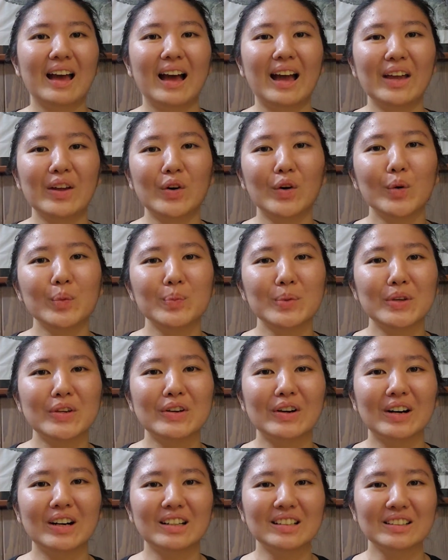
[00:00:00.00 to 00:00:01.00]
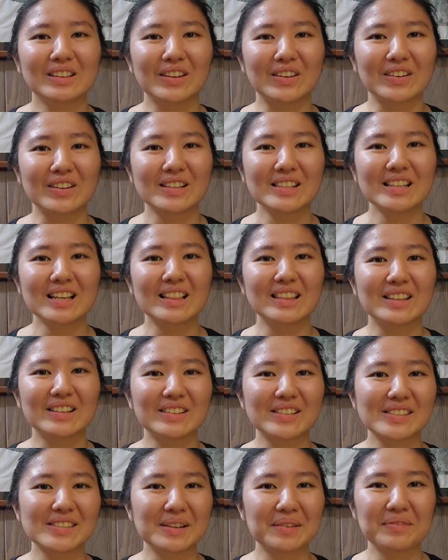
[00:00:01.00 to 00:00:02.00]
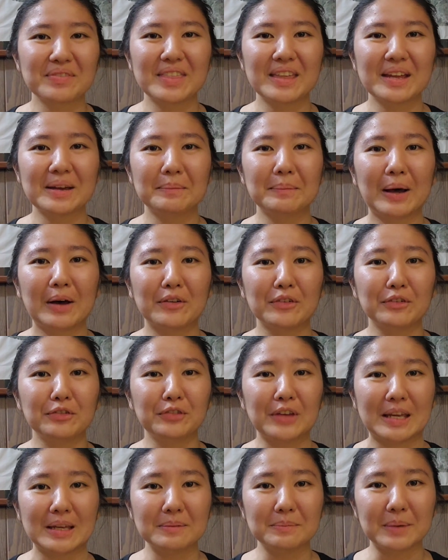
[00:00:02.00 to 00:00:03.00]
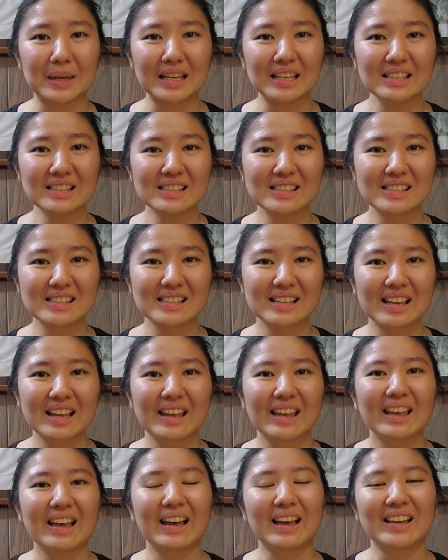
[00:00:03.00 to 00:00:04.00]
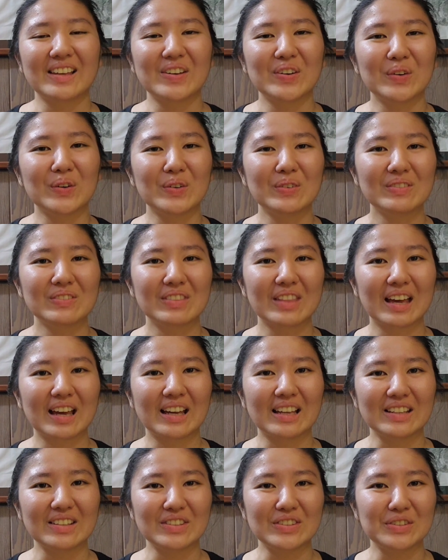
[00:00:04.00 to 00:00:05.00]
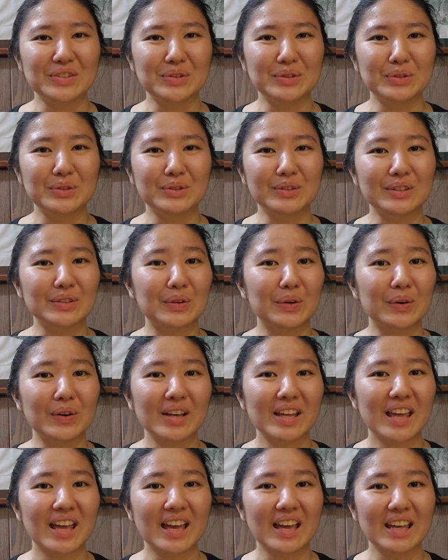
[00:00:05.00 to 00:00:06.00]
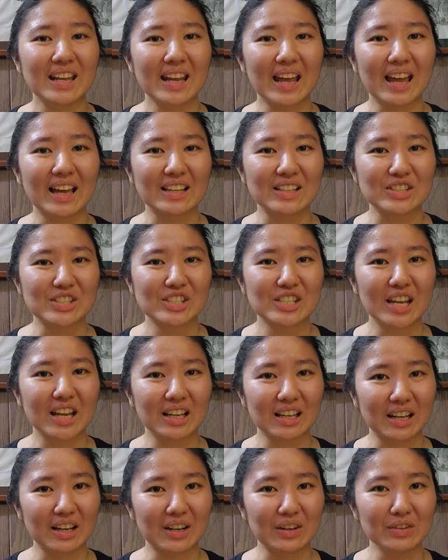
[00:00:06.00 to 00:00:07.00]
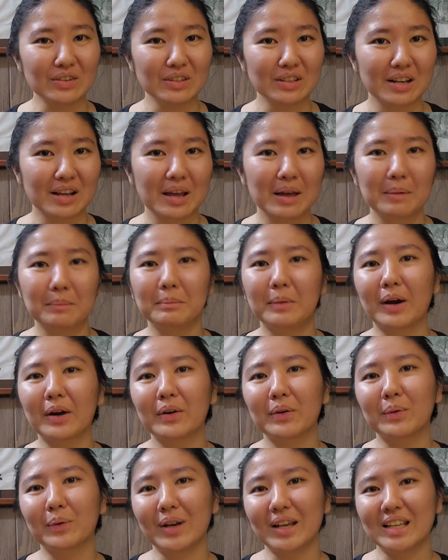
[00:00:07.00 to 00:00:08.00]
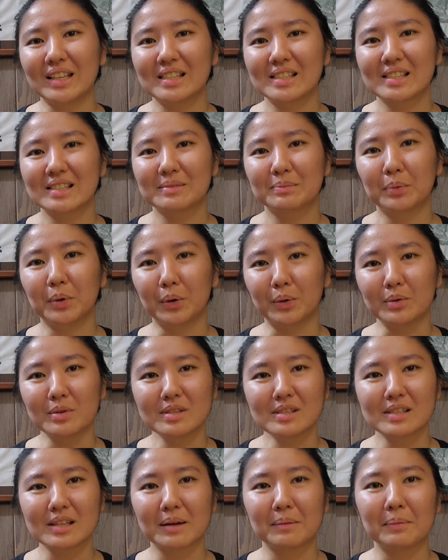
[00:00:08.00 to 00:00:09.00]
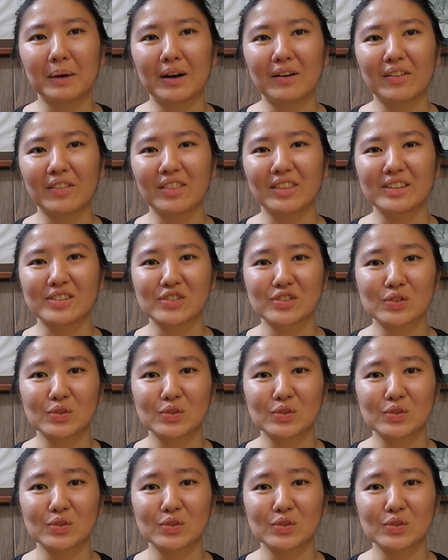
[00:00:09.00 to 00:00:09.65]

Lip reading: I hope you all learned a little something about fake baits. I hope that you go ahead and check out Mark White's post about the